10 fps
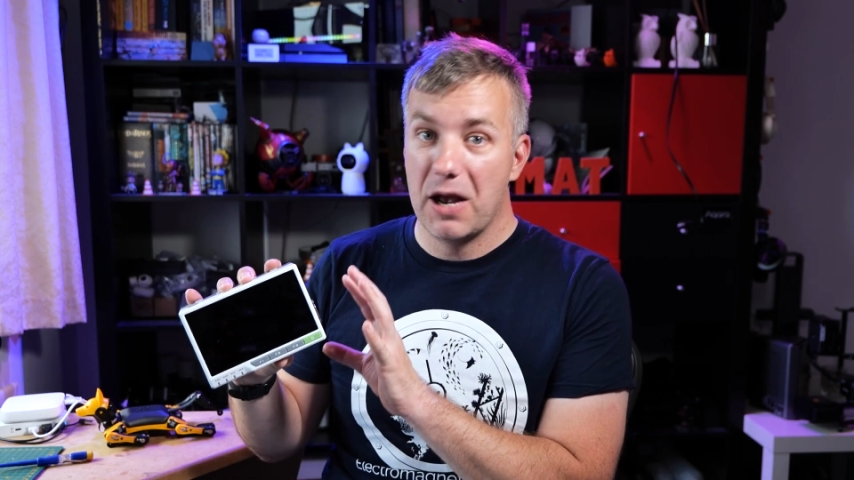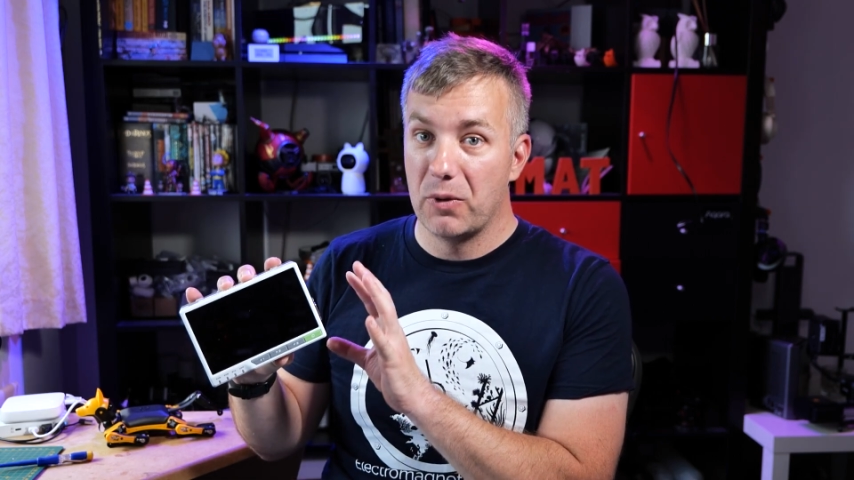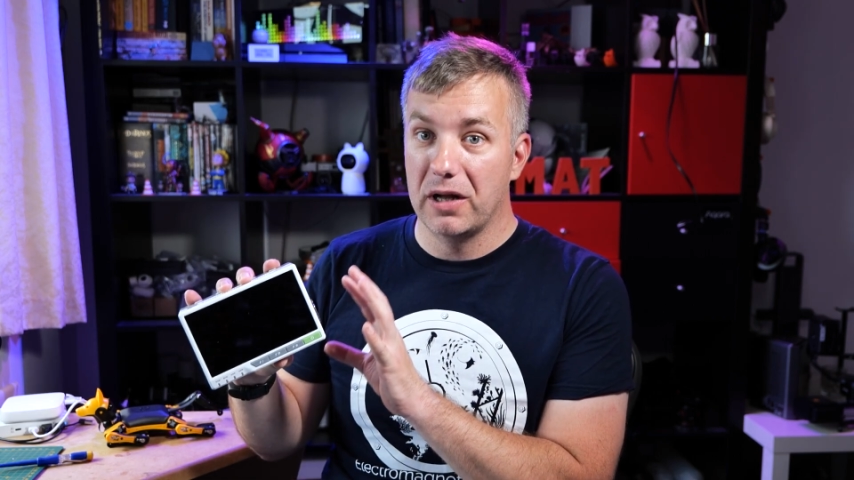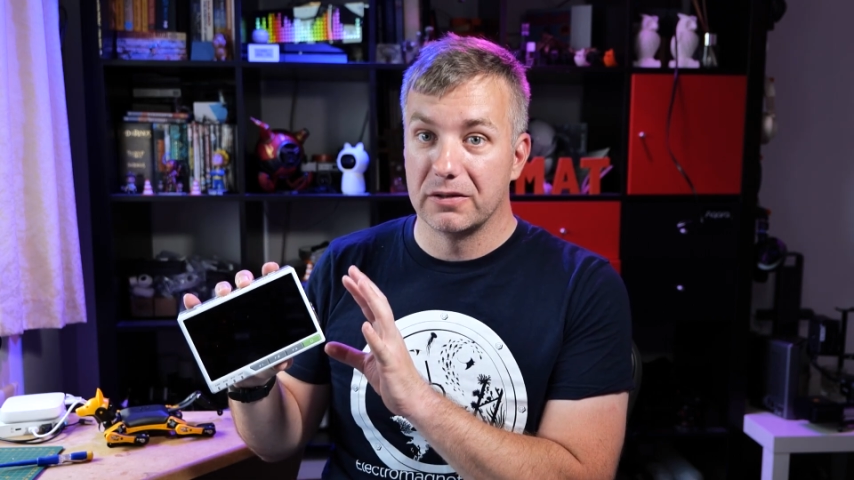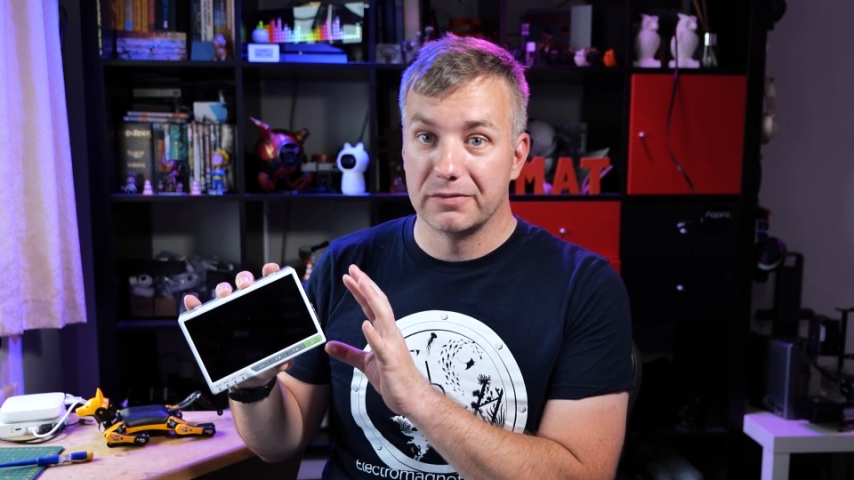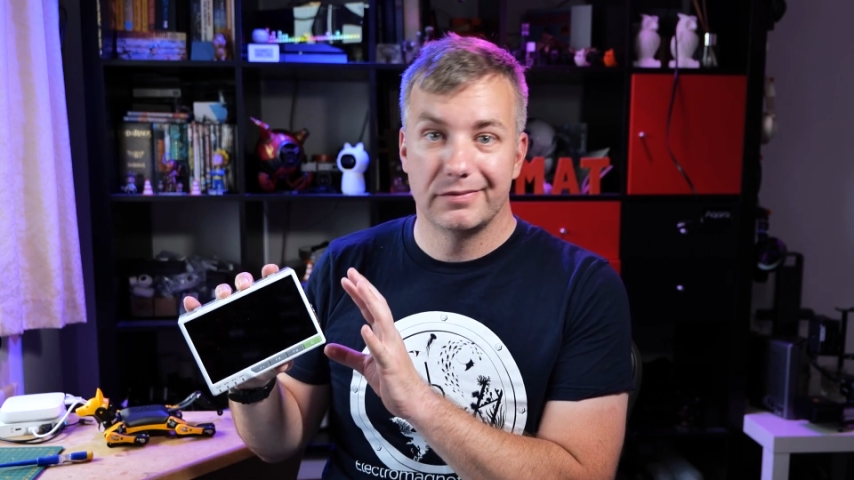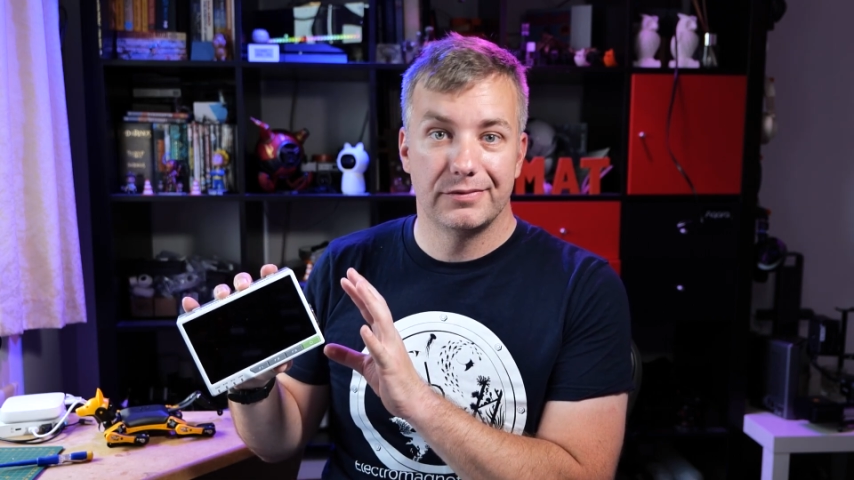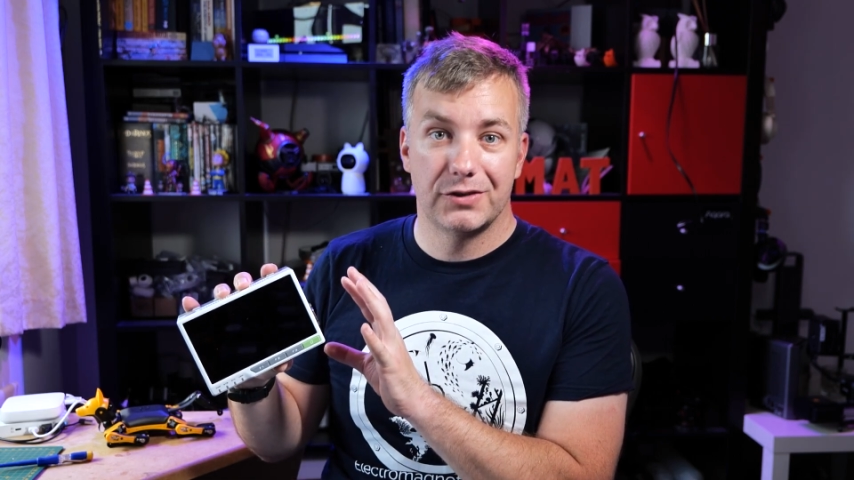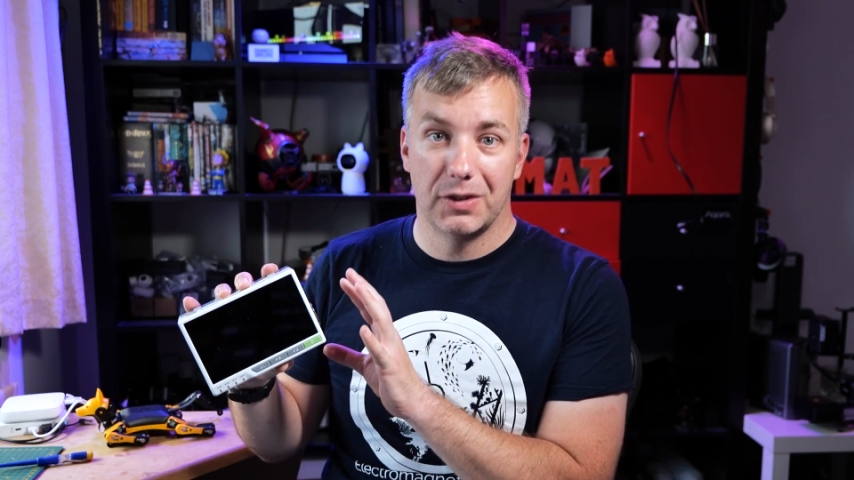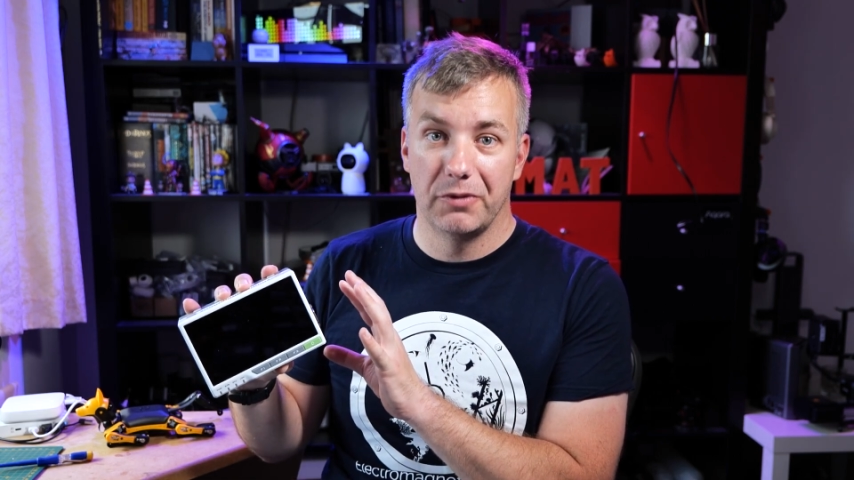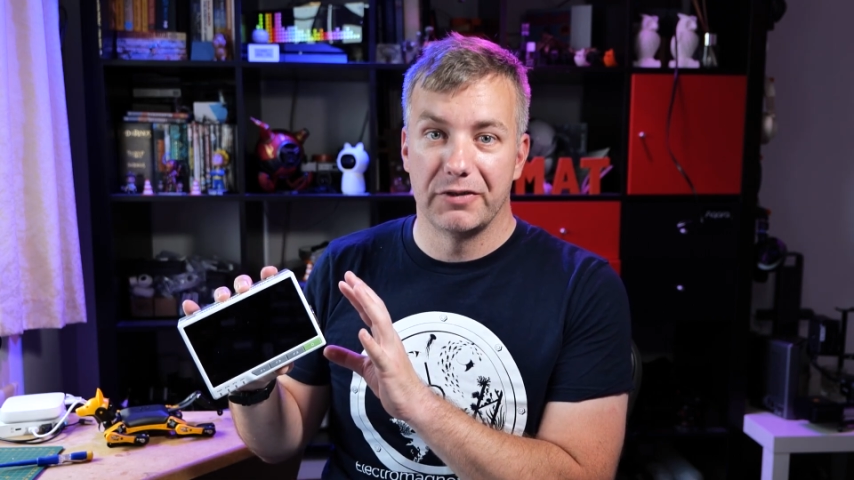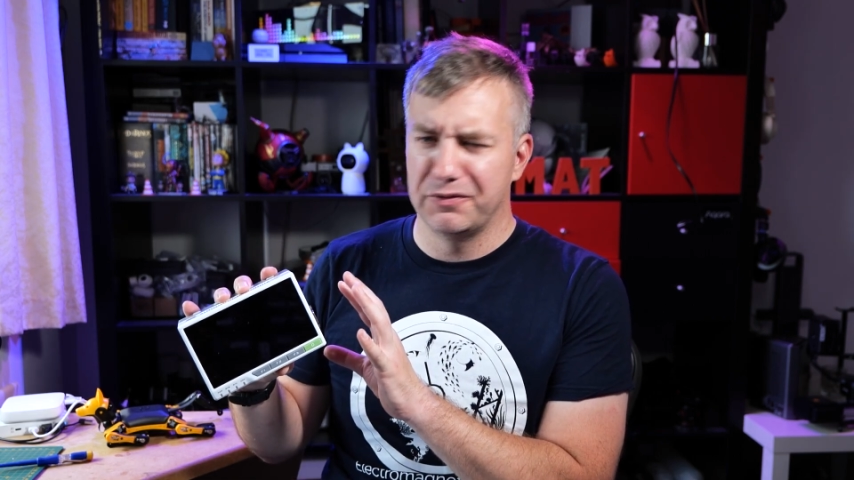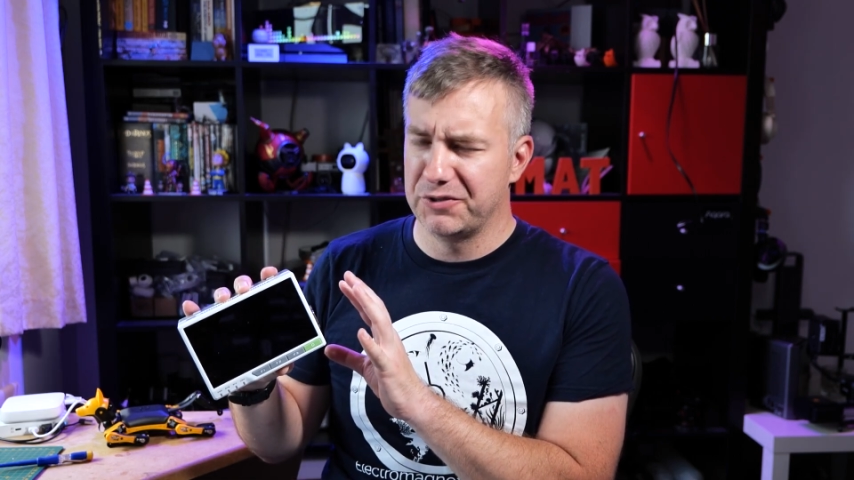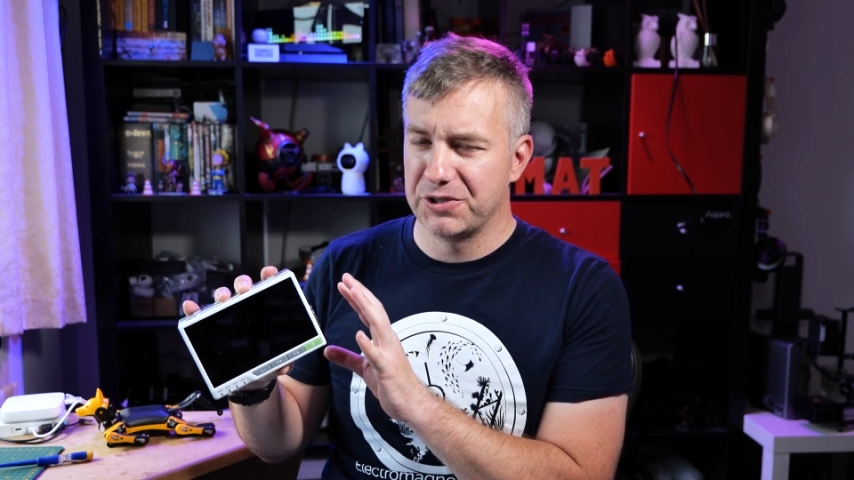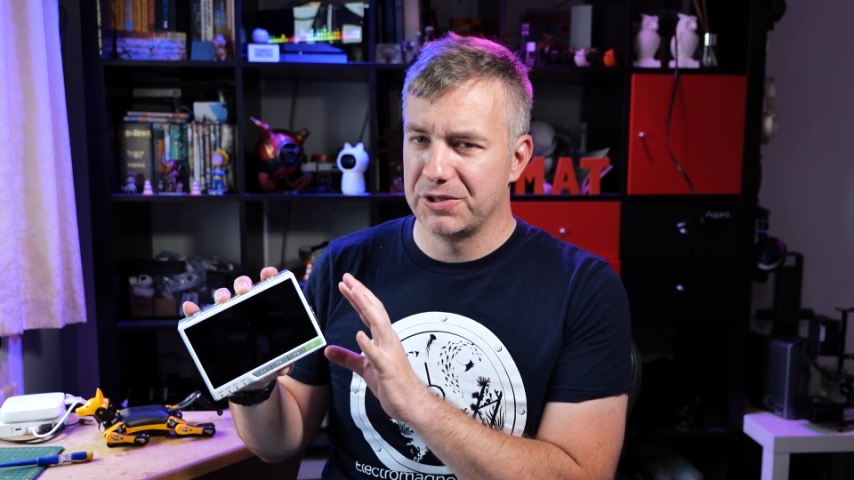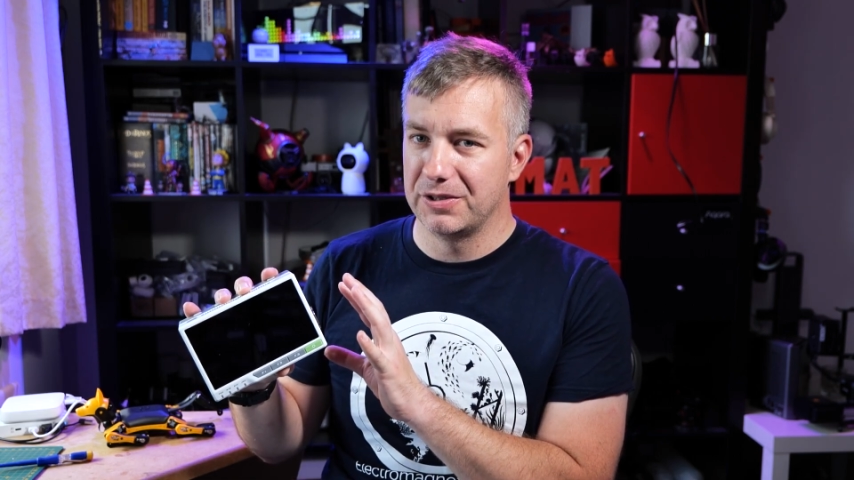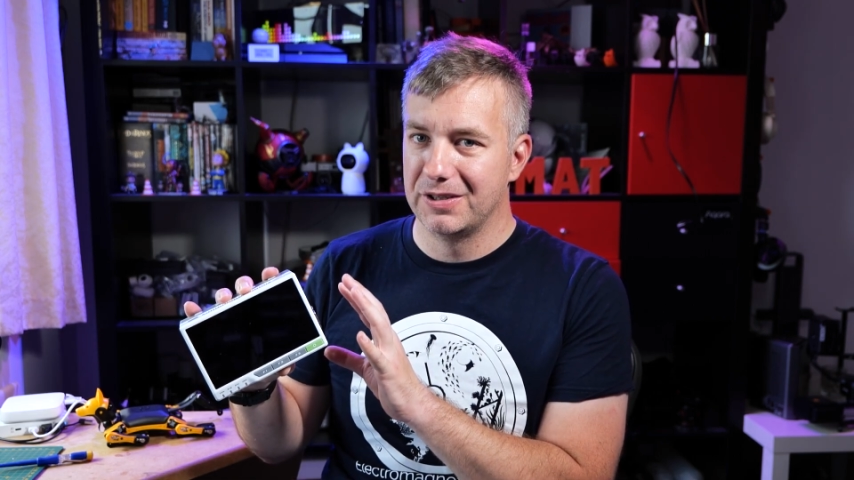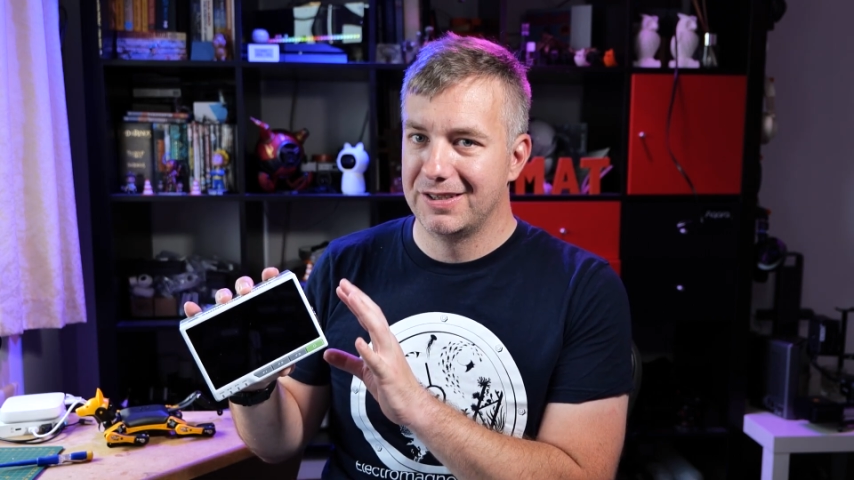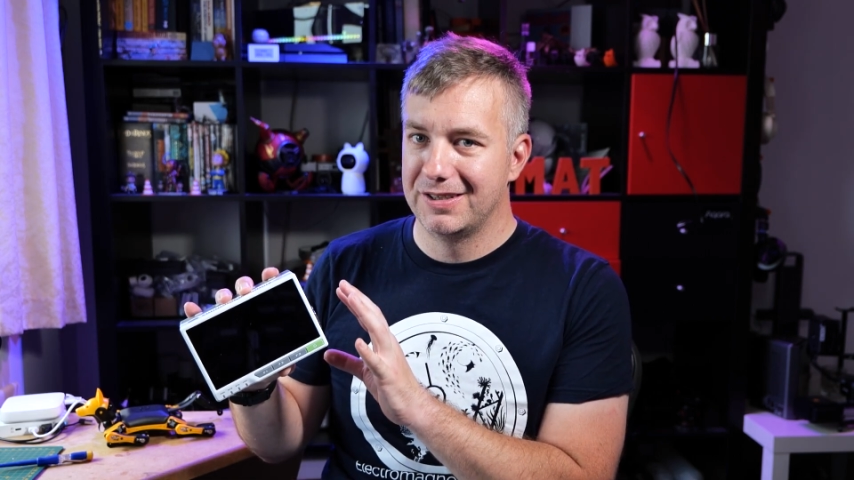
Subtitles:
well, some of it for sure.